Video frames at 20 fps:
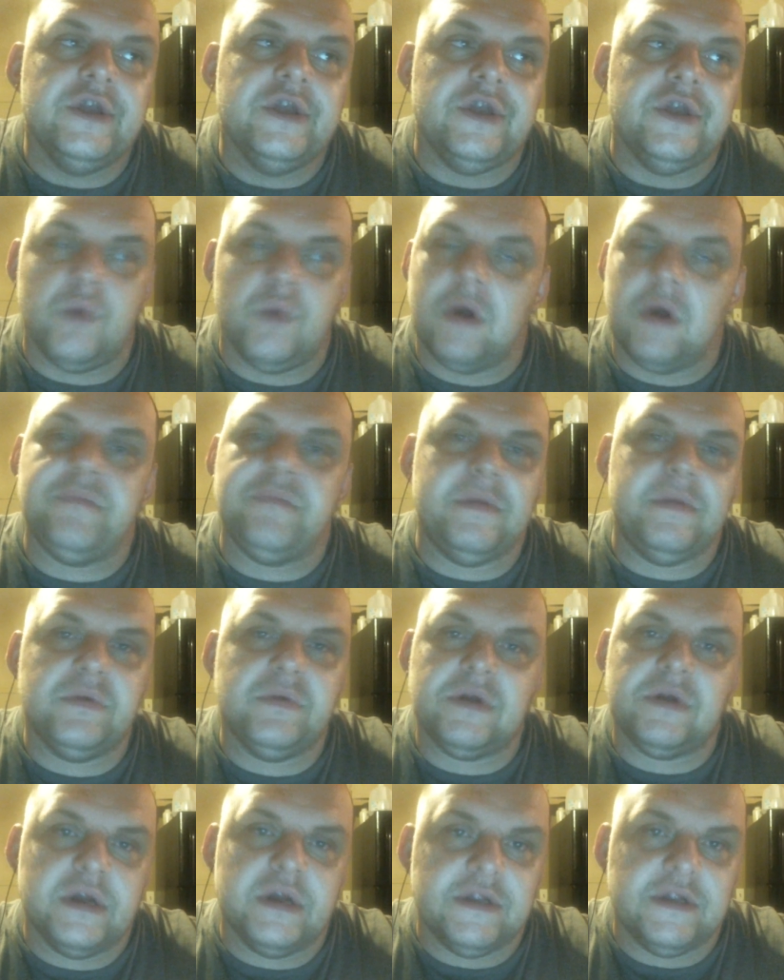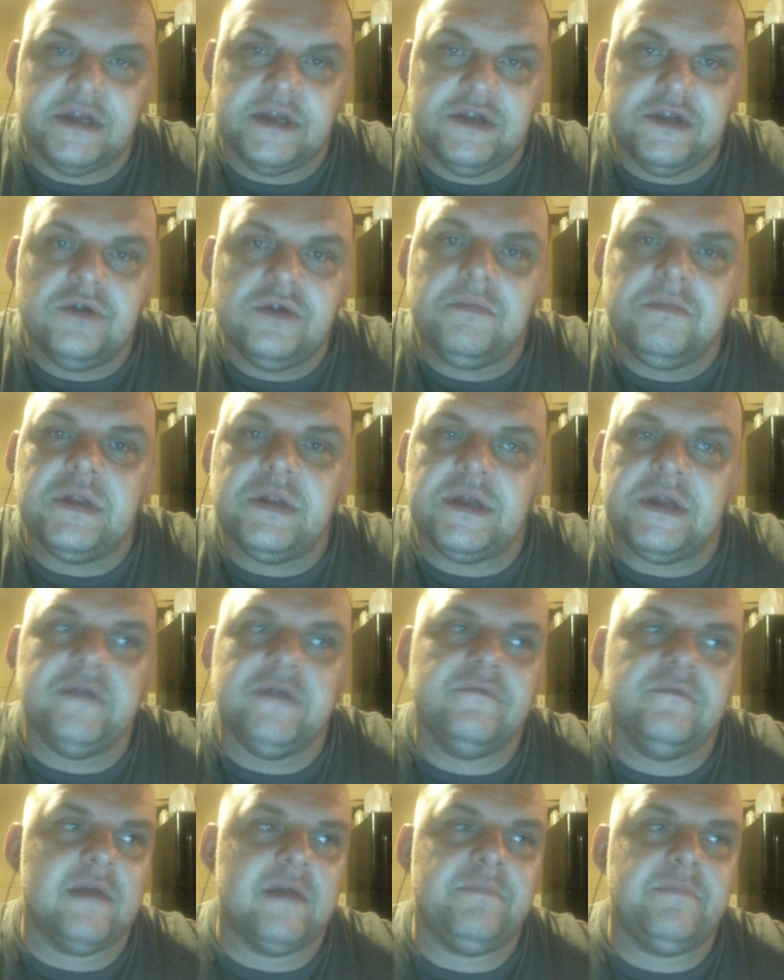You want people to continue to
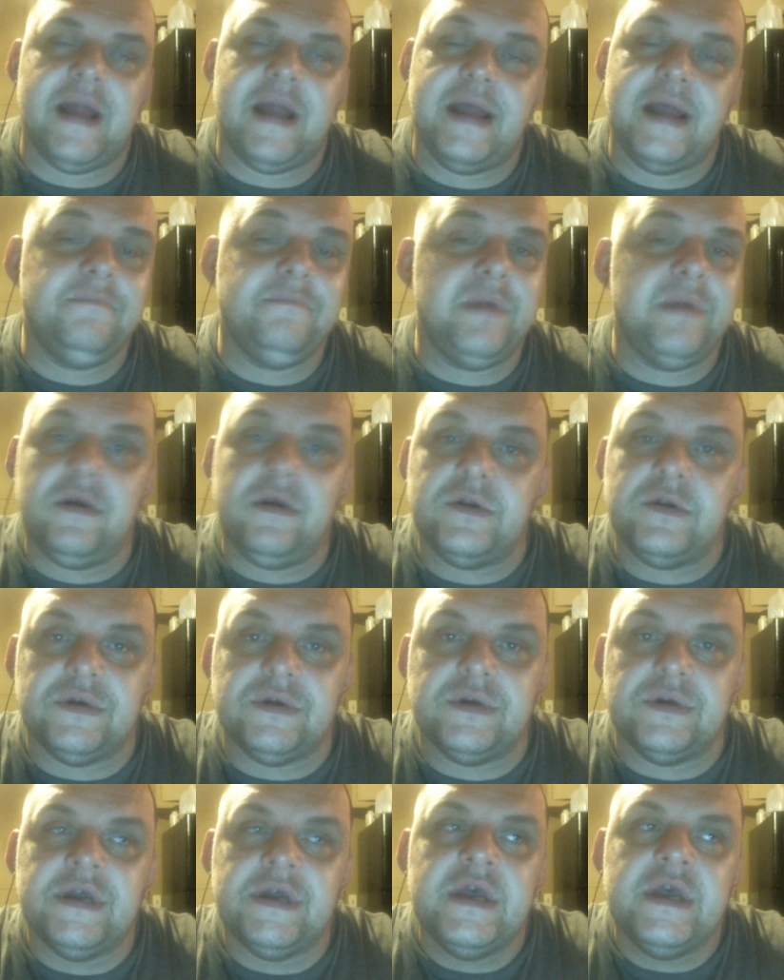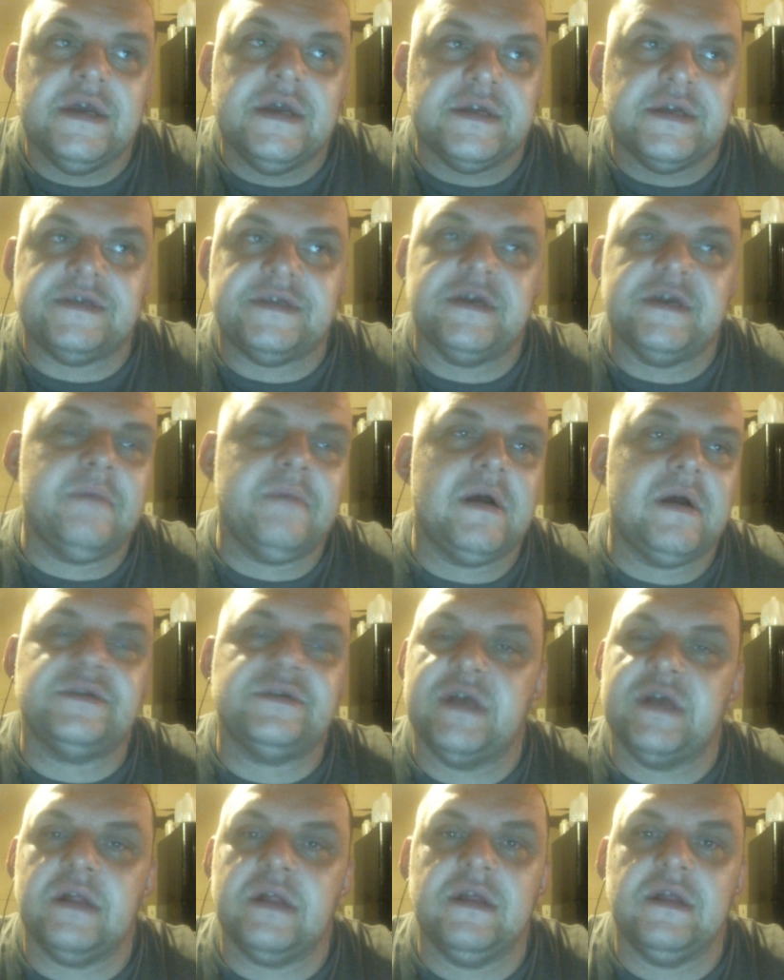believe that Planned Parenthood is somehow
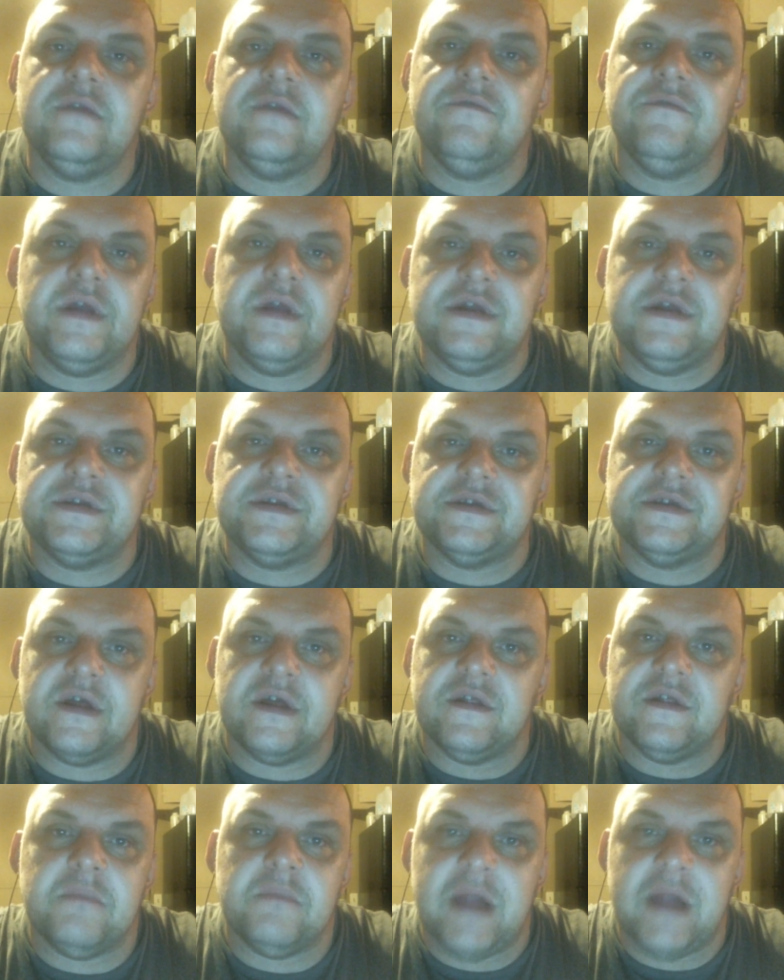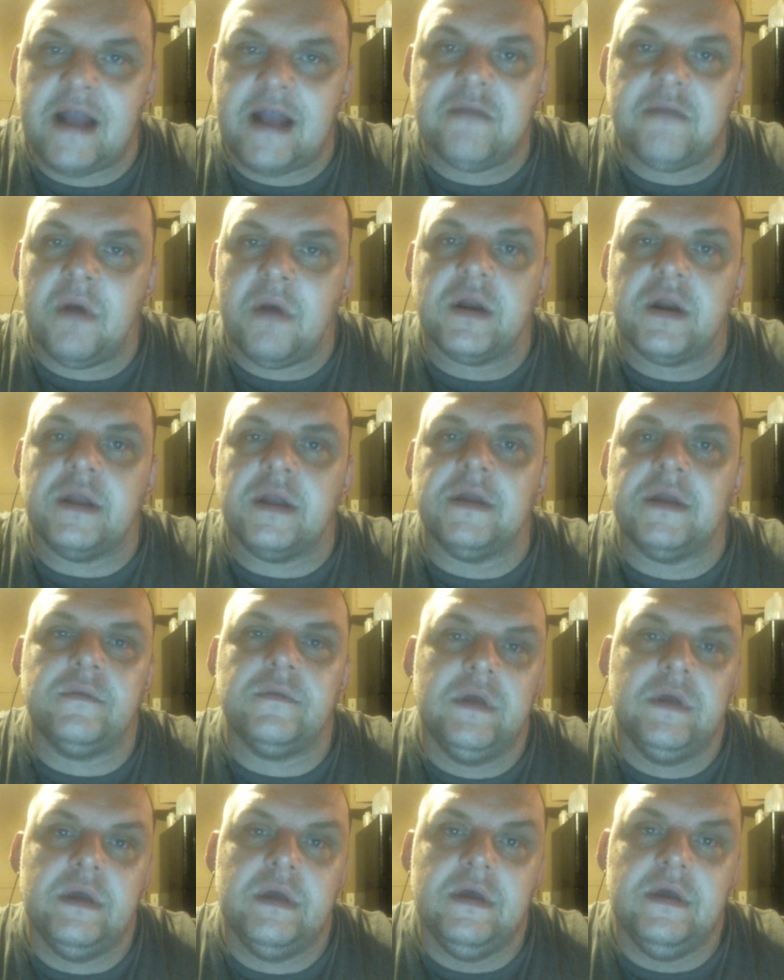selling fetuses on the black market.
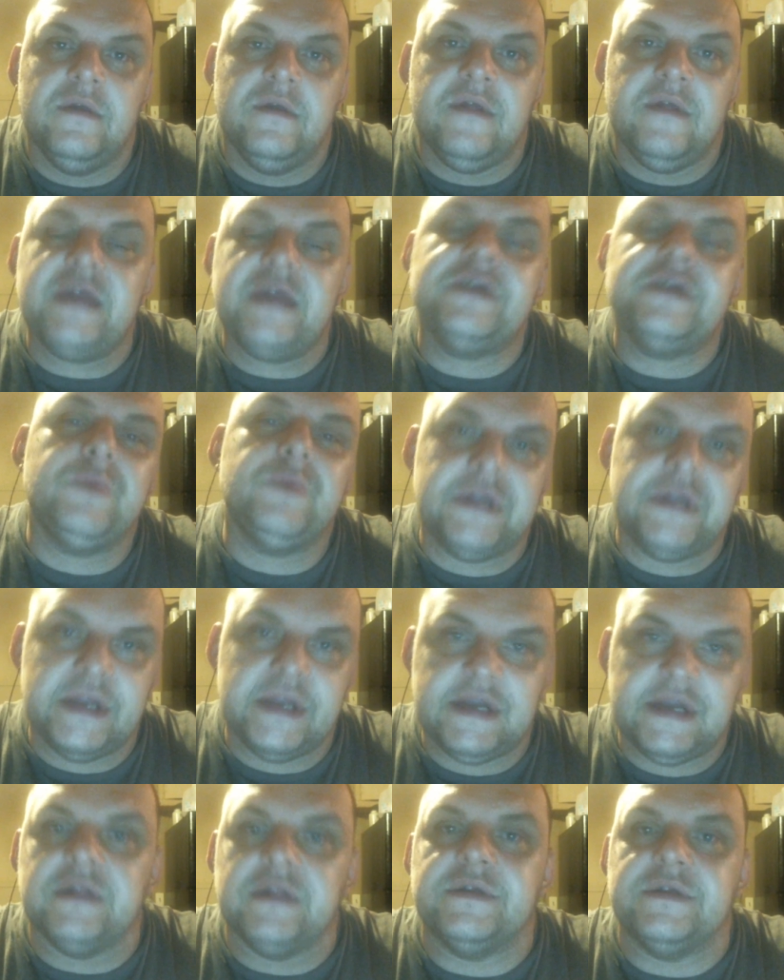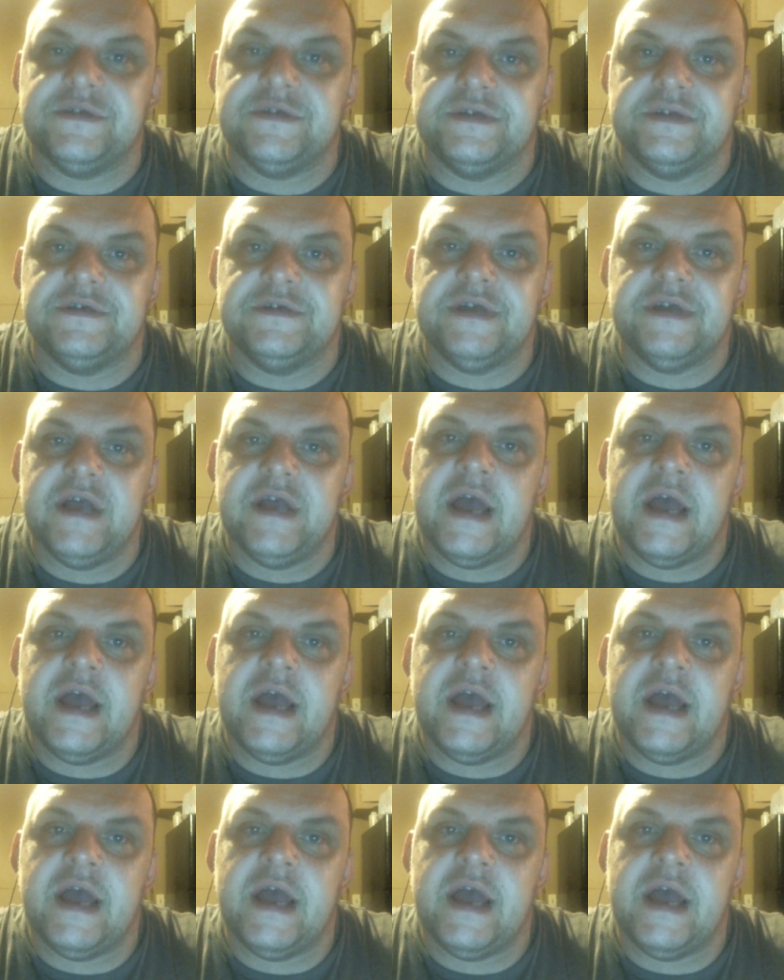That is ridiculousness